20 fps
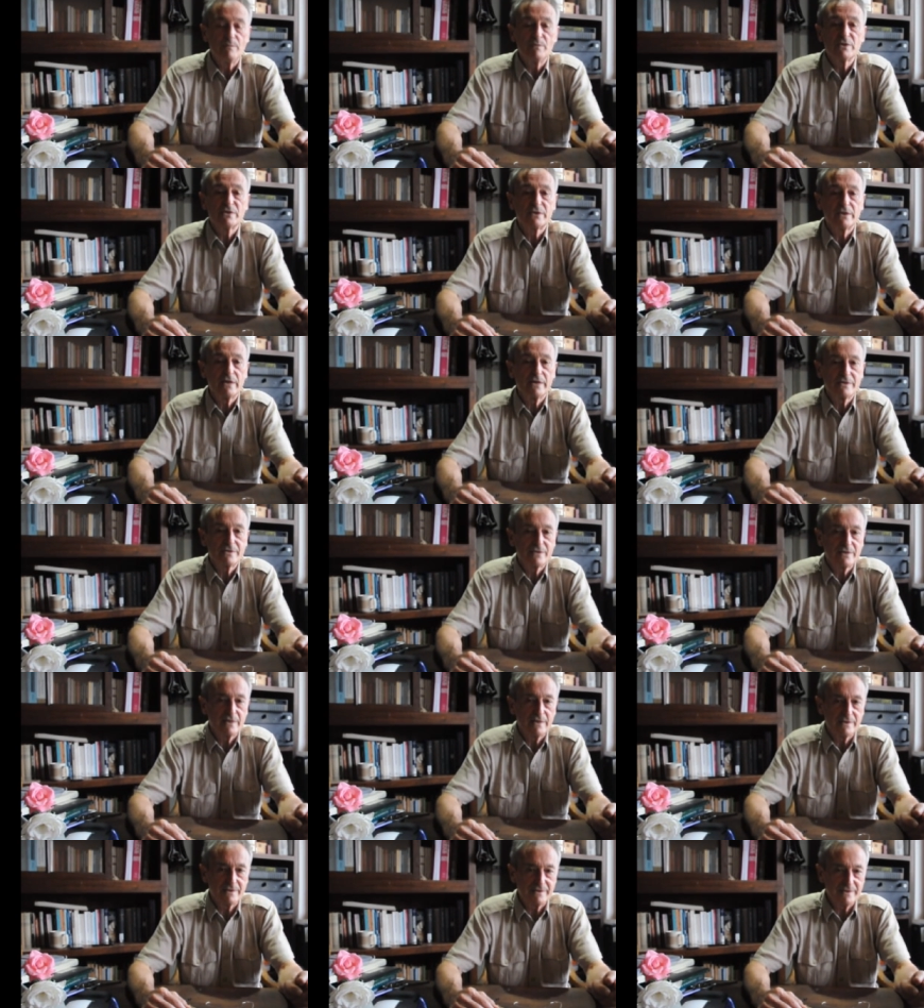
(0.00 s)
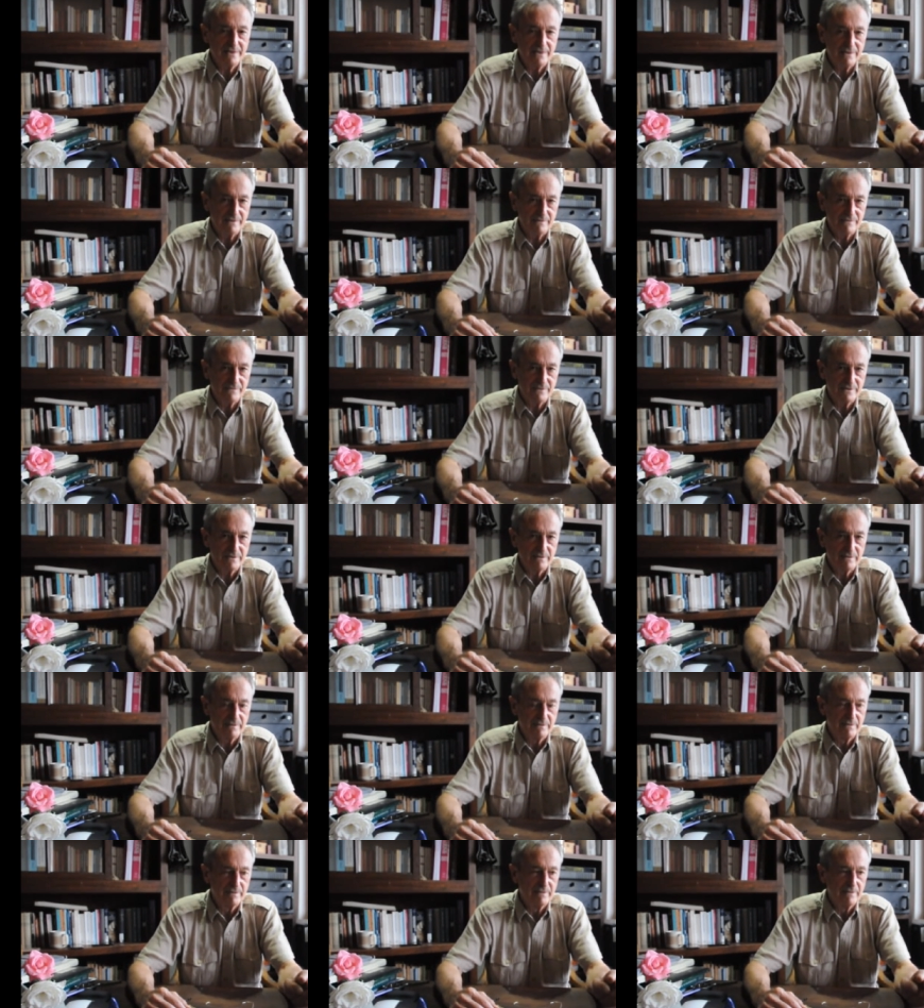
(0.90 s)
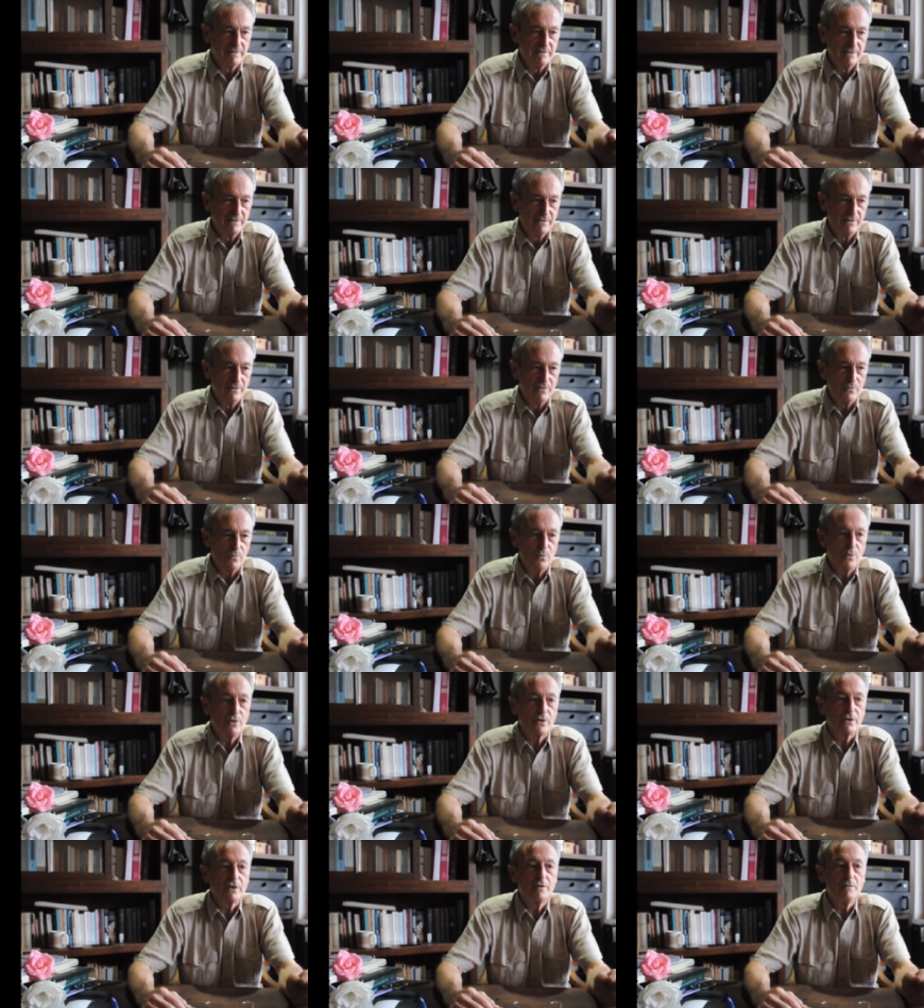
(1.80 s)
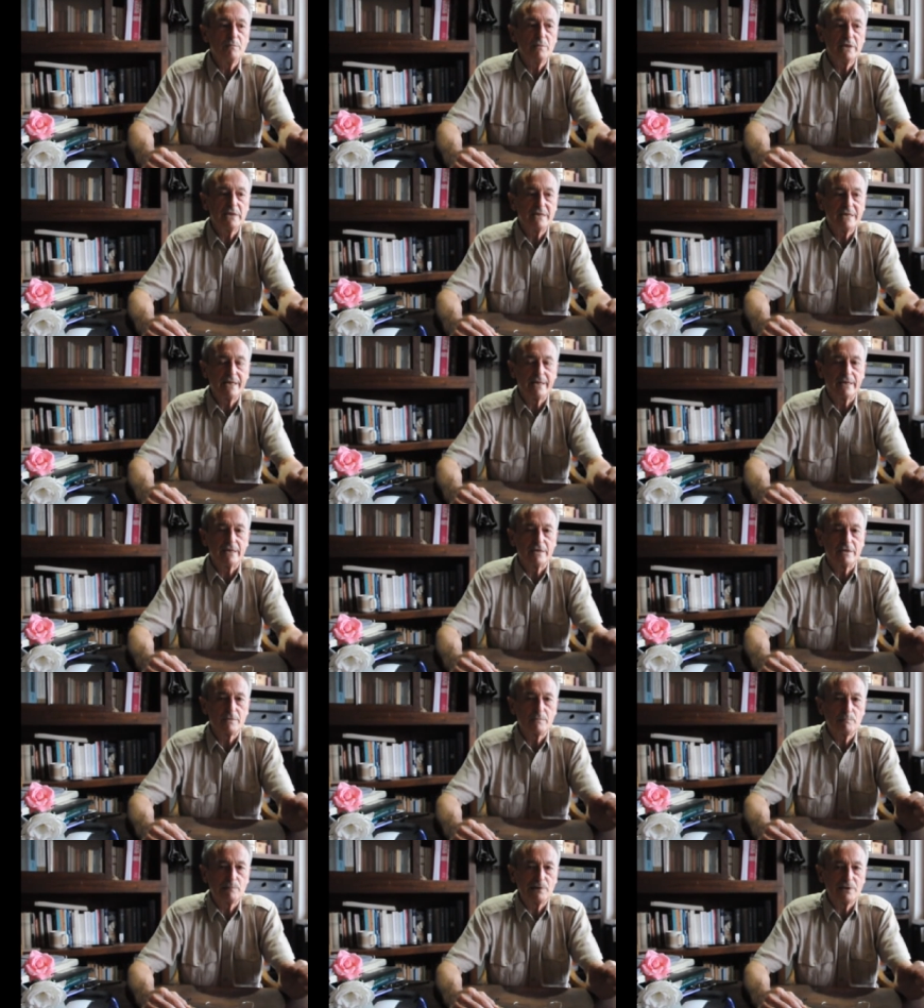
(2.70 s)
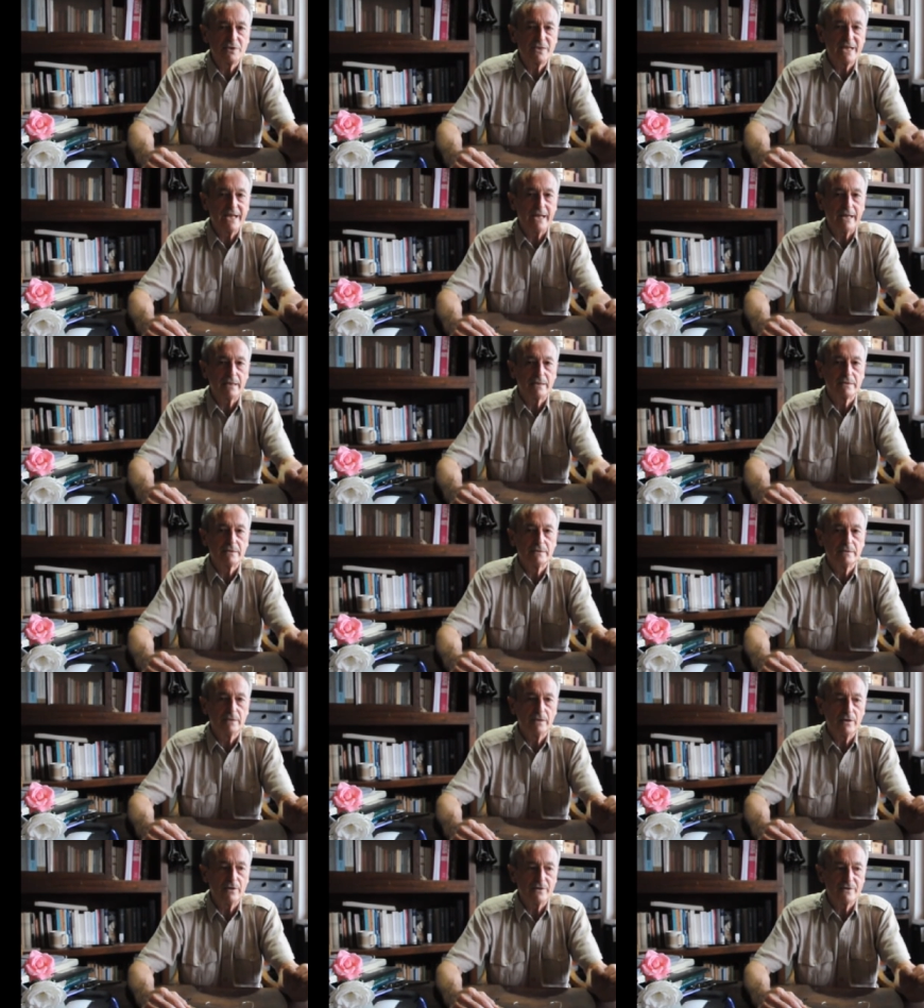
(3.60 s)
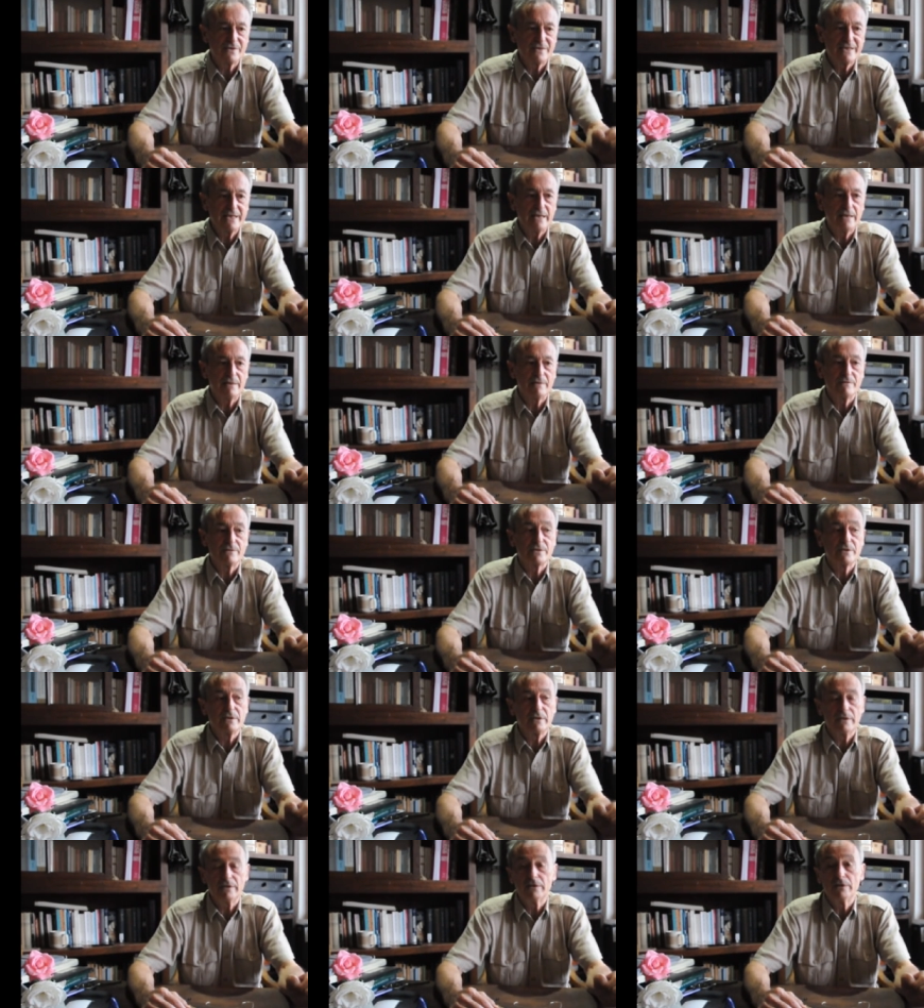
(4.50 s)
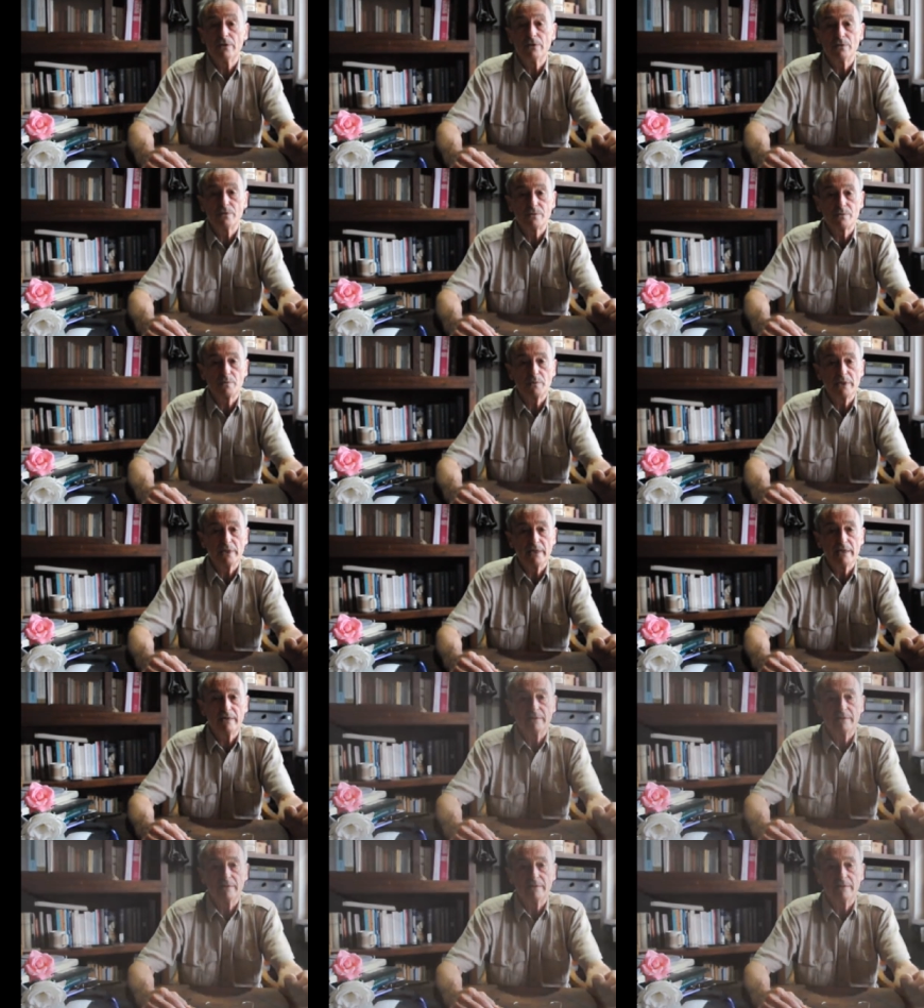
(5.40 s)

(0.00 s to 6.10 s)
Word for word: We must ask ourselves, what can be done to protect ourselves and those